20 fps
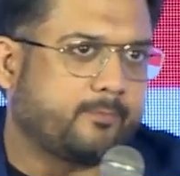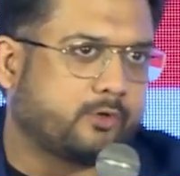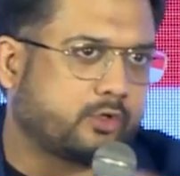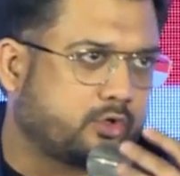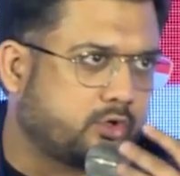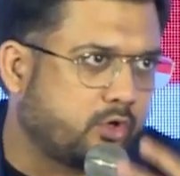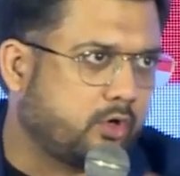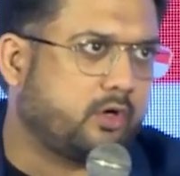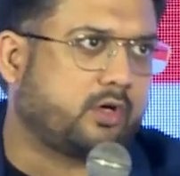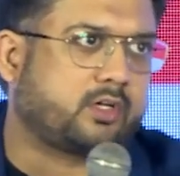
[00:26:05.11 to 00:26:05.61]

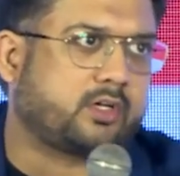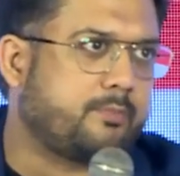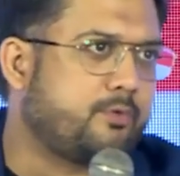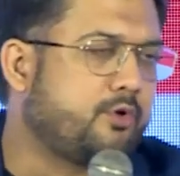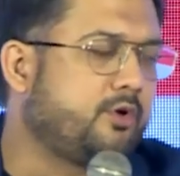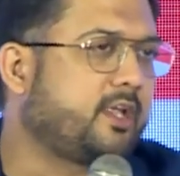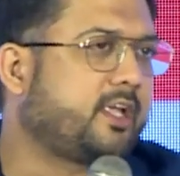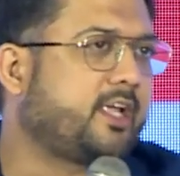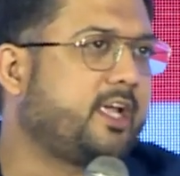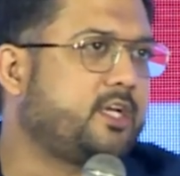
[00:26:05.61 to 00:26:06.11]
Good
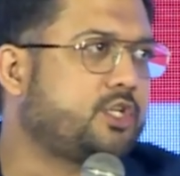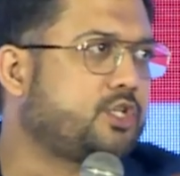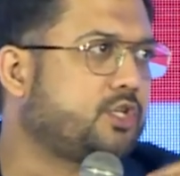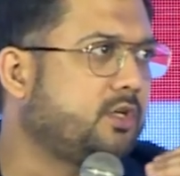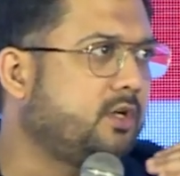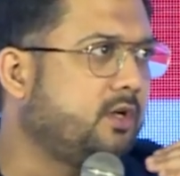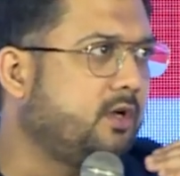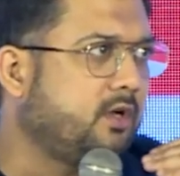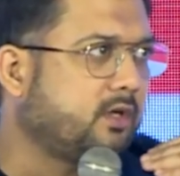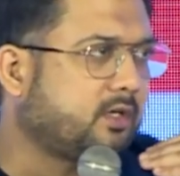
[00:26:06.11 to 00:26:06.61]

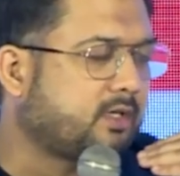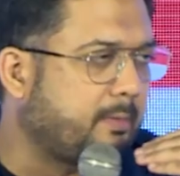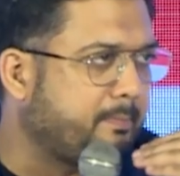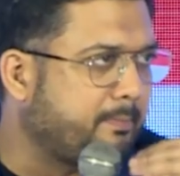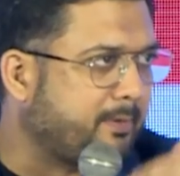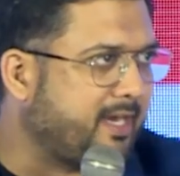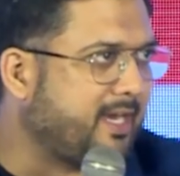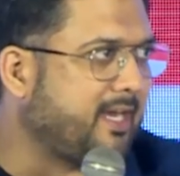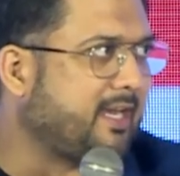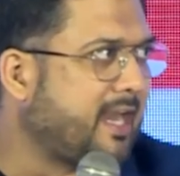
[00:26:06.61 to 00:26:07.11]
communication,
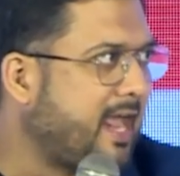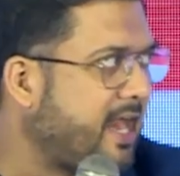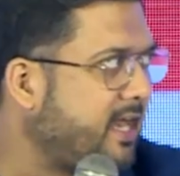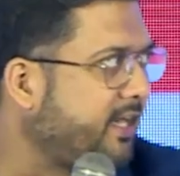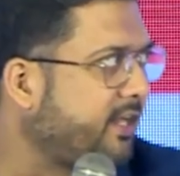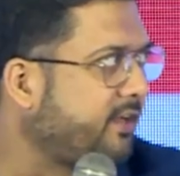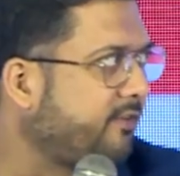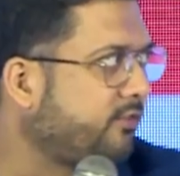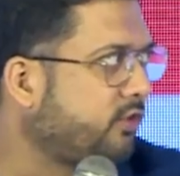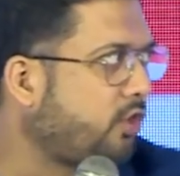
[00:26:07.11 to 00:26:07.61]
complete
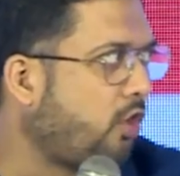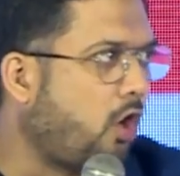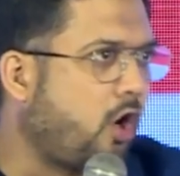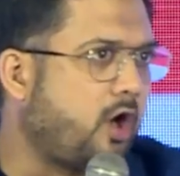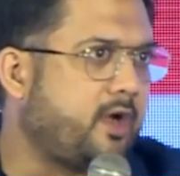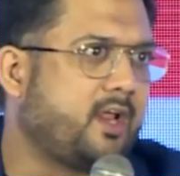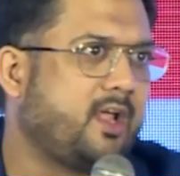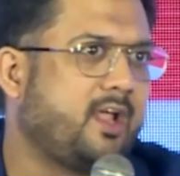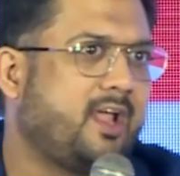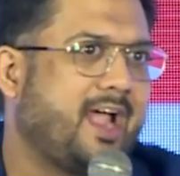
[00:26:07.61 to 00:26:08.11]
clarity of thought,
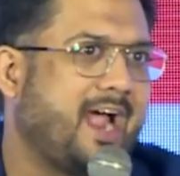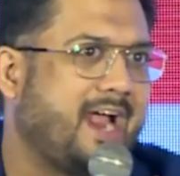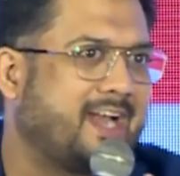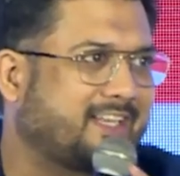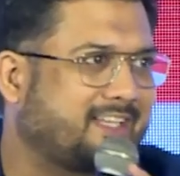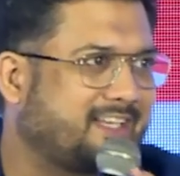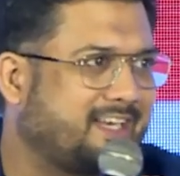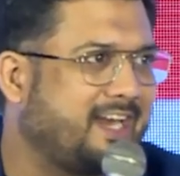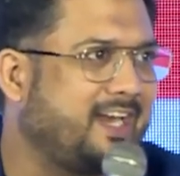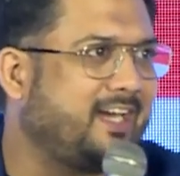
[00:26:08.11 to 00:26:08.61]
and
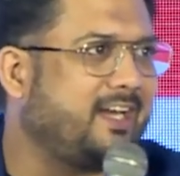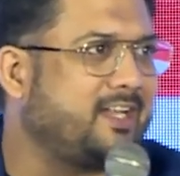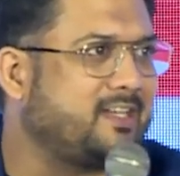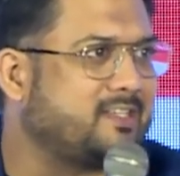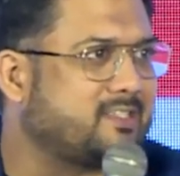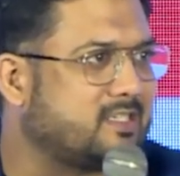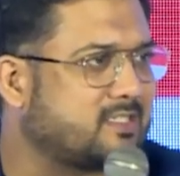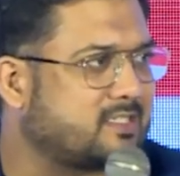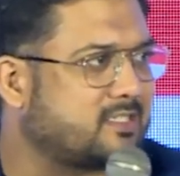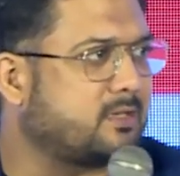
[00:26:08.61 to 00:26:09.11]
creating
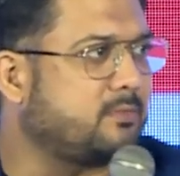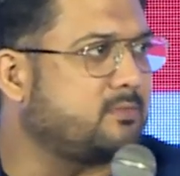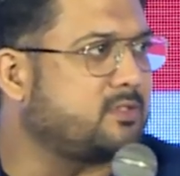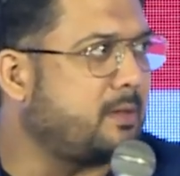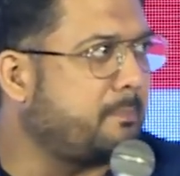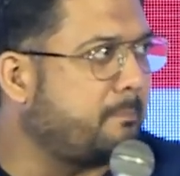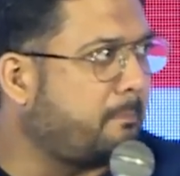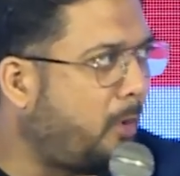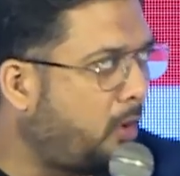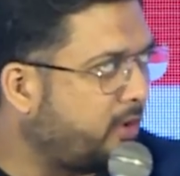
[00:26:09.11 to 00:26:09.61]
systems
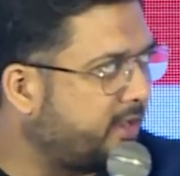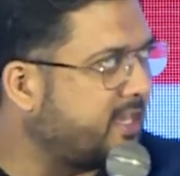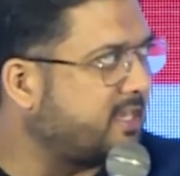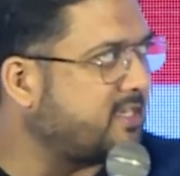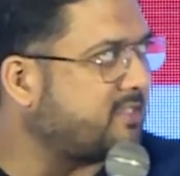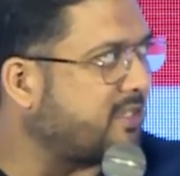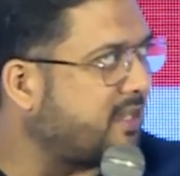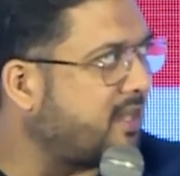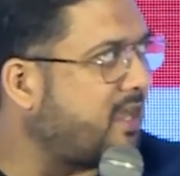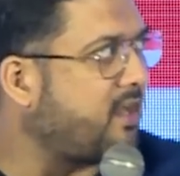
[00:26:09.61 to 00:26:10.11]
and bodies
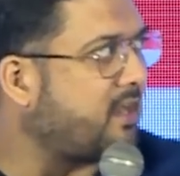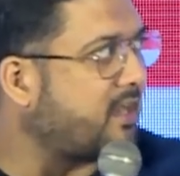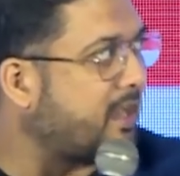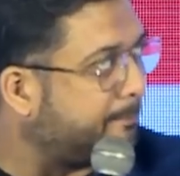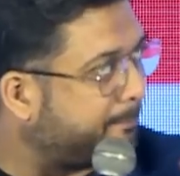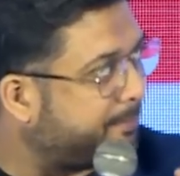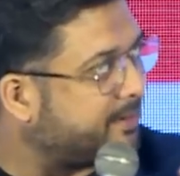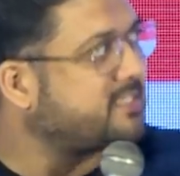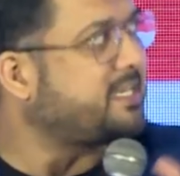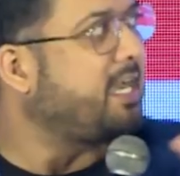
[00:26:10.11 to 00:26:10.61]
that are
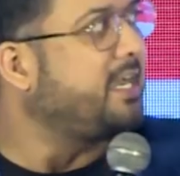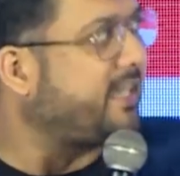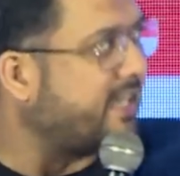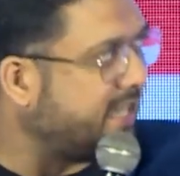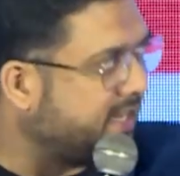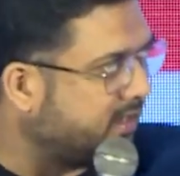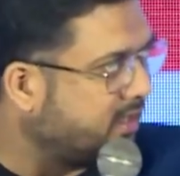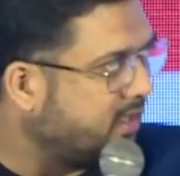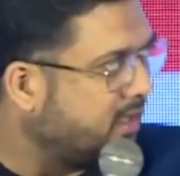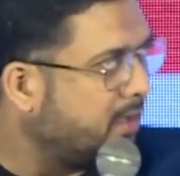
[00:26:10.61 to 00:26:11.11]

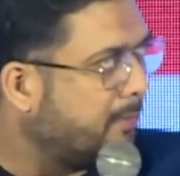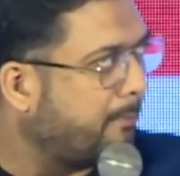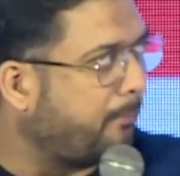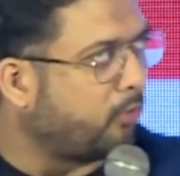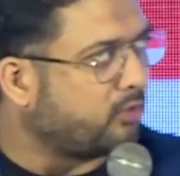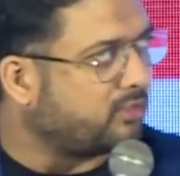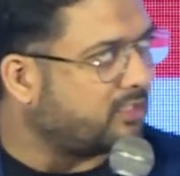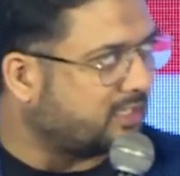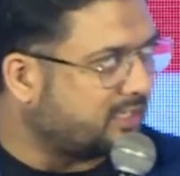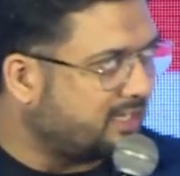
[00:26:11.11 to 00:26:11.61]
representing
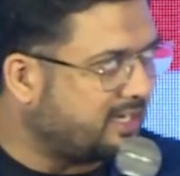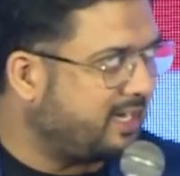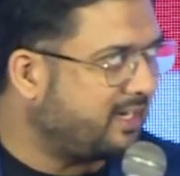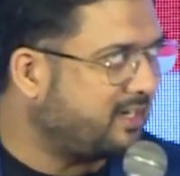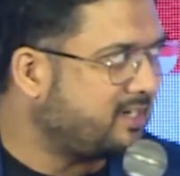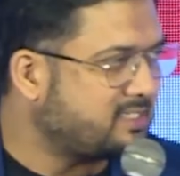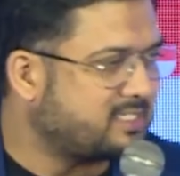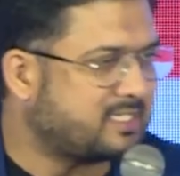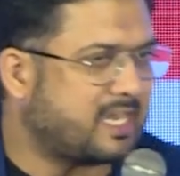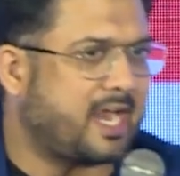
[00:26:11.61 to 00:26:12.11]
both the
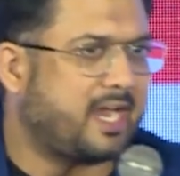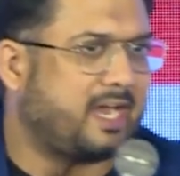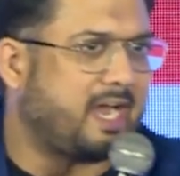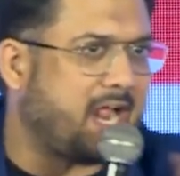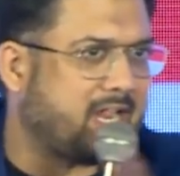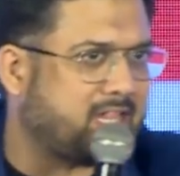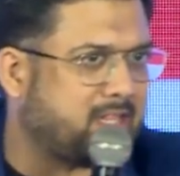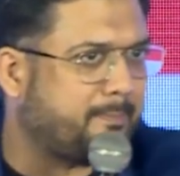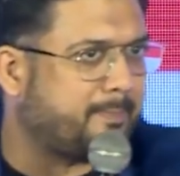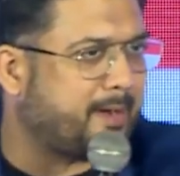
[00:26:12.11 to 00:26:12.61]
creator side
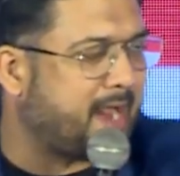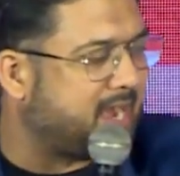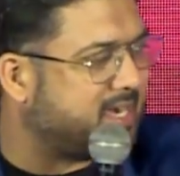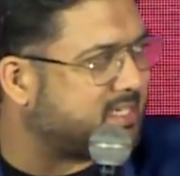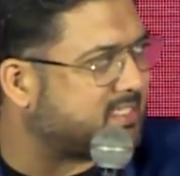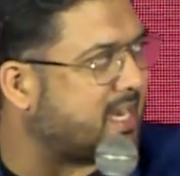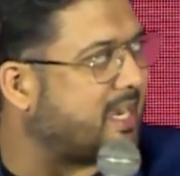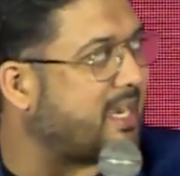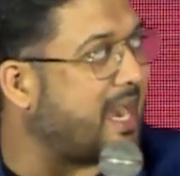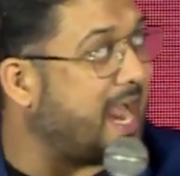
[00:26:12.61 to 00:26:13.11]
and the brand
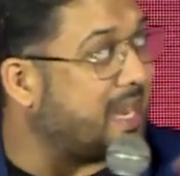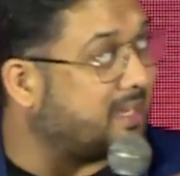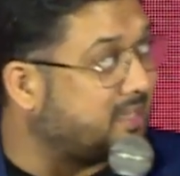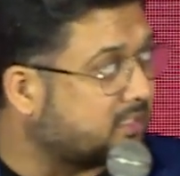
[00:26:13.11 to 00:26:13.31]
side and the